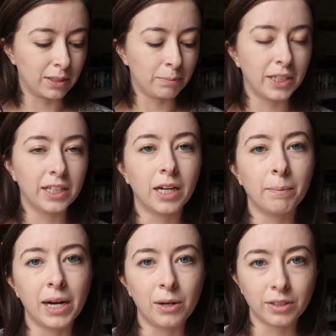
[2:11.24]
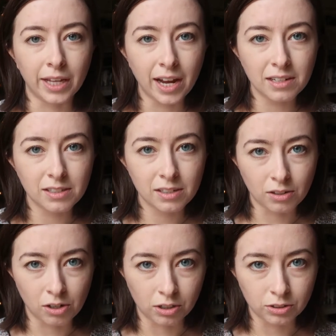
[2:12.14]
something about that
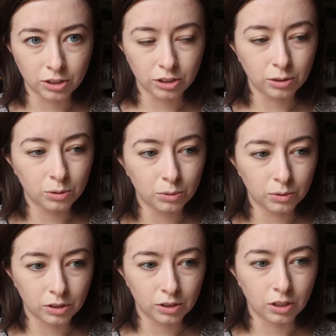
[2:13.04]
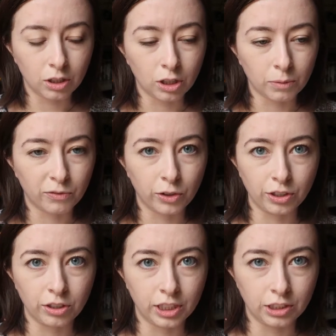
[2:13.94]
calls to you, look
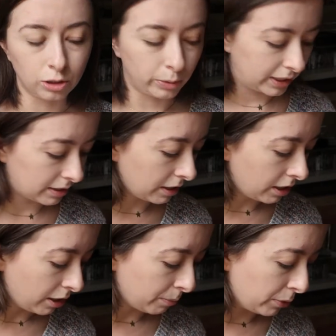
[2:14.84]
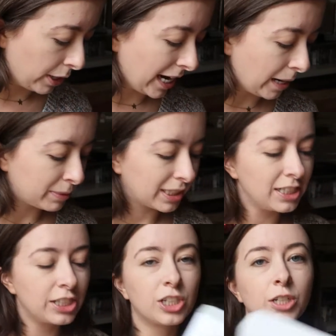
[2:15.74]
further into it. Perhaps
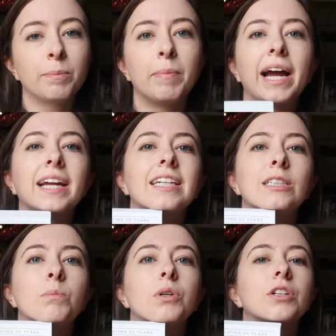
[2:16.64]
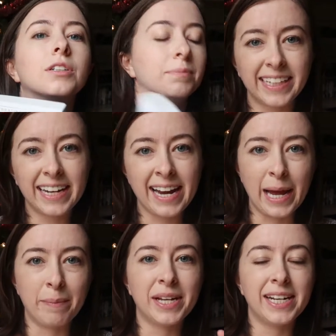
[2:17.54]
consider buying his book. The second
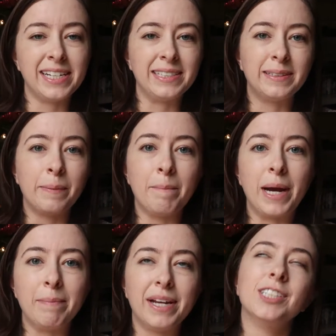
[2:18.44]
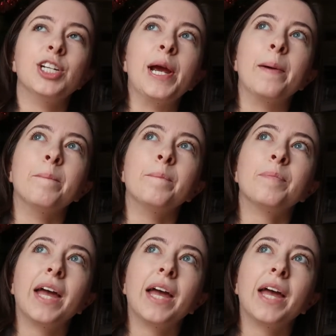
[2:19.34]
habit is my main jam,